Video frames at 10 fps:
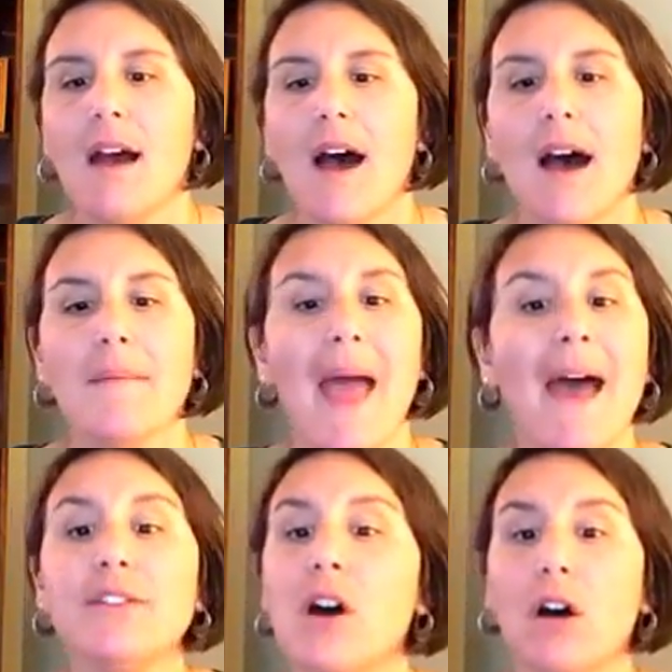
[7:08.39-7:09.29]

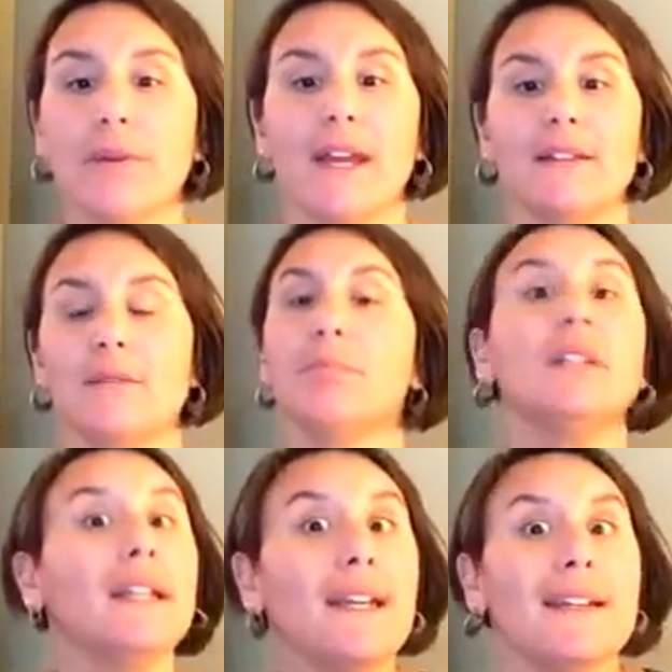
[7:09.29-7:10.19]
As always,
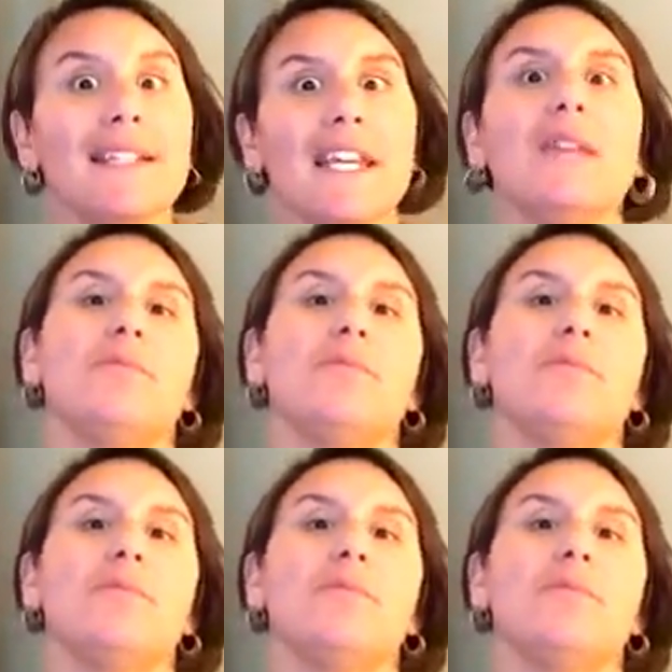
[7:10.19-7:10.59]
please keep